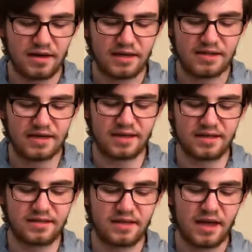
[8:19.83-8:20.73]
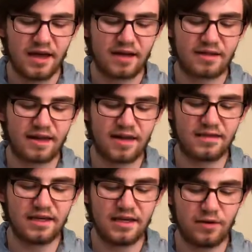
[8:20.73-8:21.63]
he says,
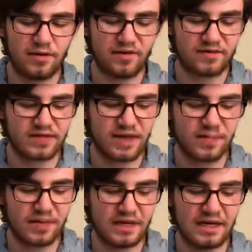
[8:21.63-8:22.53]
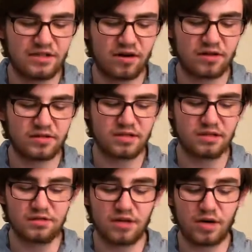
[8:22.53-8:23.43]
"Gladly he would have slept in eternal
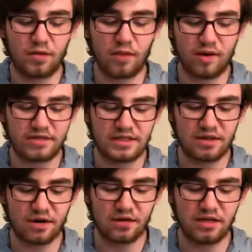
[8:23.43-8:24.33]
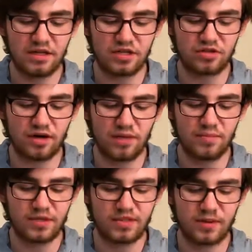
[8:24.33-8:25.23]
seclusion, whilst eternally the trump
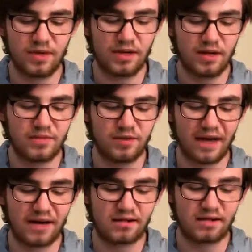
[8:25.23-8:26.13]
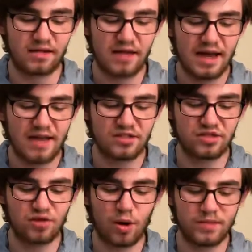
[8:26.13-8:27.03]
summoned him to battle. In
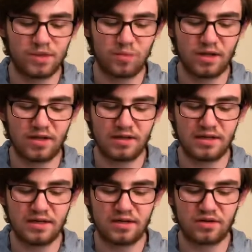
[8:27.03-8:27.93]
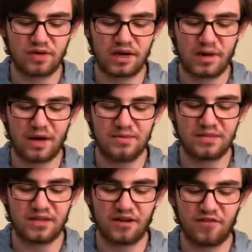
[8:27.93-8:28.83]
storms unwillingly created by
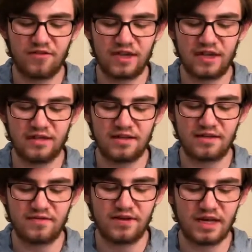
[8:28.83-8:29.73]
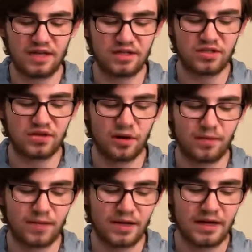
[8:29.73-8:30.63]
himself, he lived in a storm,
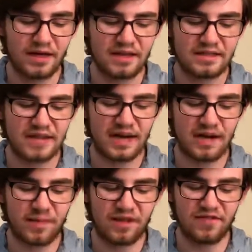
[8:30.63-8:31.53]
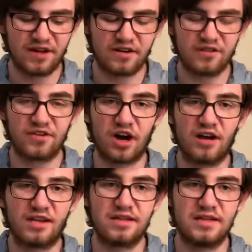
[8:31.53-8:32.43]
sighted by the finger of
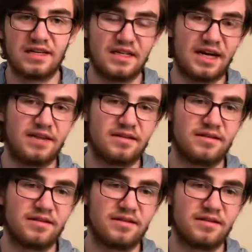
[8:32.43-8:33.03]
God, he died."